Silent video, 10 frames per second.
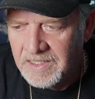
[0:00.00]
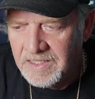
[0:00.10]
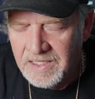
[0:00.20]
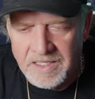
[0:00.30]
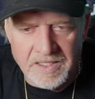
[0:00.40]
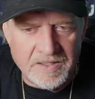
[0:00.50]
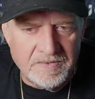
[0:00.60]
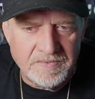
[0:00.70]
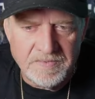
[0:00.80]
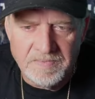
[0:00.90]

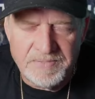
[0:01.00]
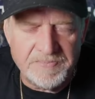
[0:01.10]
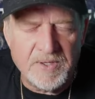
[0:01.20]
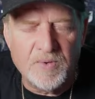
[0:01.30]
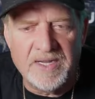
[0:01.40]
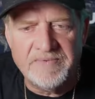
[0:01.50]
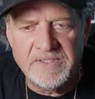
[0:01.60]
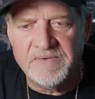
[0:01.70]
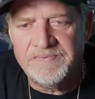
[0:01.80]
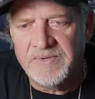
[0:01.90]
People are waving
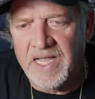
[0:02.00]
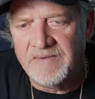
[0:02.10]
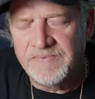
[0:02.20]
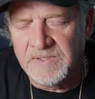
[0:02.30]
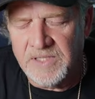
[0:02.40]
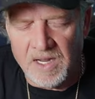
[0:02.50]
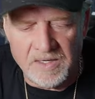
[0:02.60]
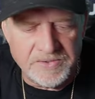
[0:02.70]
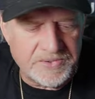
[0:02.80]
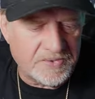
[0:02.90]
their flag for
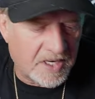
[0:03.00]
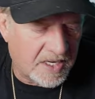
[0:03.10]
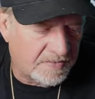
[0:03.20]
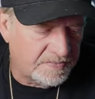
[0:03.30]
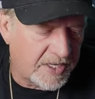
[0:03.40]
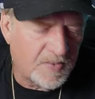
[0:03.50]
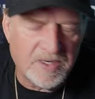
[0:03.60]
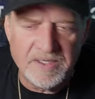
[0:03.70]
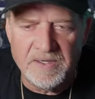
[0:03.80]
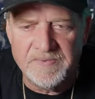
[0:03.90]
Donald Trump. They want
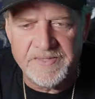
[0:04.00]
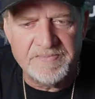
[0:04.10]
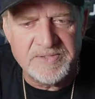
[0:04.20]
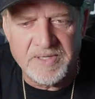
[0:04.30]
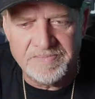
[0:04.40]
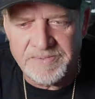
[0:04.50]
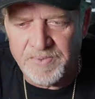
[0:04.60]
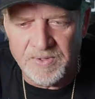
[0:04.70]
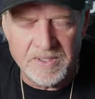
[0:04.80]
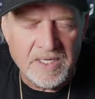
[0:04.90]
to know if I'm a Trump
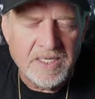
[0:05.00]
supporter.